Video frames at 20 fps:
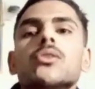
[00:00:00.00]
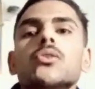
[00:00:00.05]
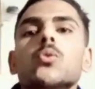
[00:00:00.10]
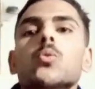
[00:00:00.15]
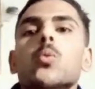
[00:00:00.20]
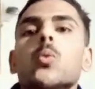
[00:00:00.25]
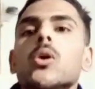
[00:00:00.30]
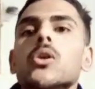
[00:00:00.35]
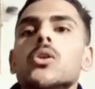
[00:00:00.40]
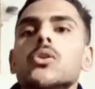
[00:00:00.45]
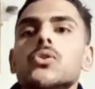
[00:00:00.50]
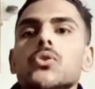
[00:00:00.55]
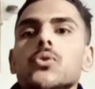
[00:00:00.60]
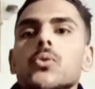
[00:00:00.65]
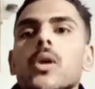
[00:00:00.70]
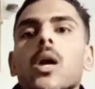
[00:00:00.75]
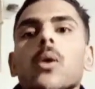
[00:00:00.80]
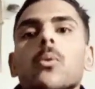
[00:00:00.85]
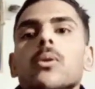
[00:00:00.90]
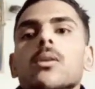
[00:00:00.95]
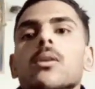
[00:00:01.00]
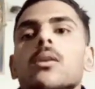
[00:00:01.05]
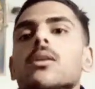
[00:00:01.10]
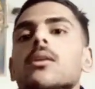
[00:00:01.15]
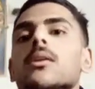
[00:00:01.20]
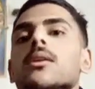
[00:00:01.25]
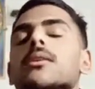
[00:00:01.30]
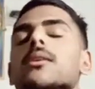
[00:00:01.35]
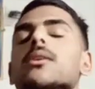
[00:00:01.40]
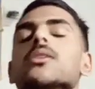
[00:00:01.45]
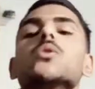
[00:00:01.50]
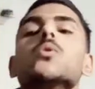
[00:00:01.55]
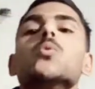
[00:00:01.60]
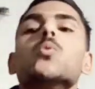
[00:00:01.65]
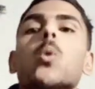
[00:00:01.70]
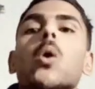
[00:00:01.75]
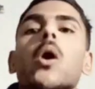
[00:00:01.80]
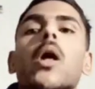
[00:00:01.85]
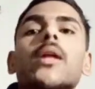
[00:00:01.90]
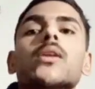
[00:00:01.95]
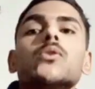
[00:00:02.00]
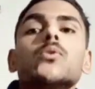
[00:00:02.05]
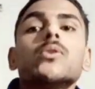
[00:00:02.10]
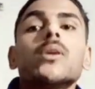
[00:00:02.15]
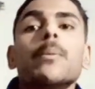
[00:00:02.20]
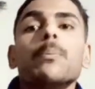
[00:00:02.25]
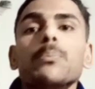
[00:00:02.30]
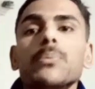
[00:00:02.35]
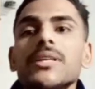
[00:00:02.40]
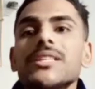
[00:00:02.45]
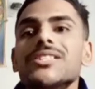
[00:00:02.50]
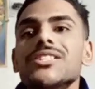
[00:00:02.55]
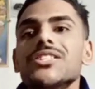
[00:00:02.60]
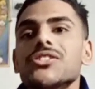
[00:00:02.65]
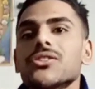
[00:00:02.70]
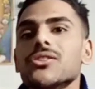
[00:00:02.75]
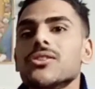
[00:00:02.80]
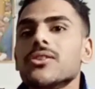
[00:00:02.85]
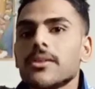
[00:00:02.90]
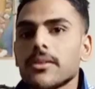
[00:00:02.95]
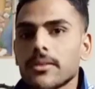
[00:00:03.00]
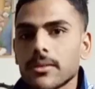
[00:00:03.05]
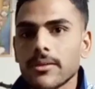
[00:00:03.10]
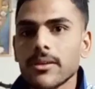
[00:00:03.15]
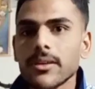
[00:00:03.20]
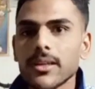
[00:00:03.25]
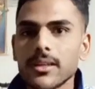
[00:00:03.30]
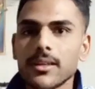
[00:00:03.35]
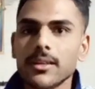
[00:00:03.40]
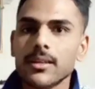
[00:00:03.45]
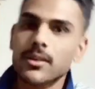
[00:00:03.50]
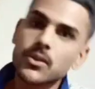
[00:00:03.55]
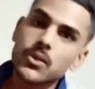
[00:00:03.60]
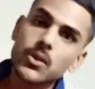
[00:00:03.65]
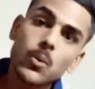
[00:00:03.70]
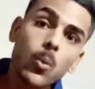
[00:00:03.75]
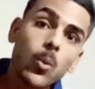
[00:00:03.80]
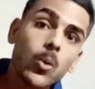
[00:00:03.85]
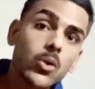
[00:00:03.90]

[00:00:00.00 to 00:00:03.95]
The country want to rival, country want to compete each other, right?